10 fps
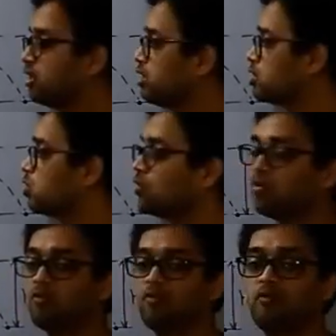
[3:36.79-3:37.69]

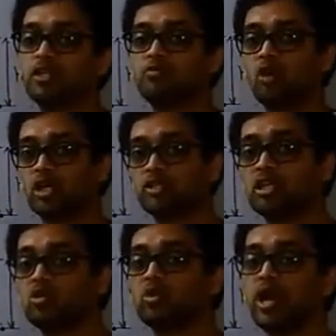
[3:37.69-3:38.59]
So what are the
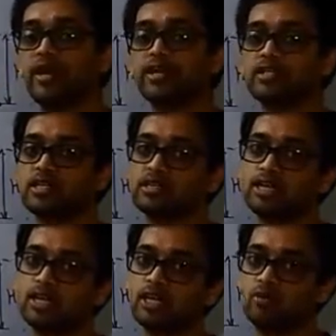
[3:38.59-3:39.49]
two directions that
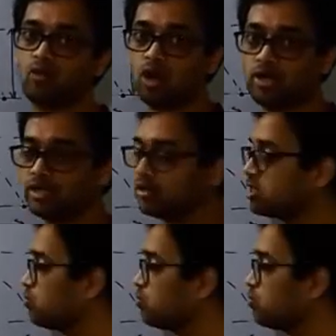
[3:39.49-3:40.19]
are involved in this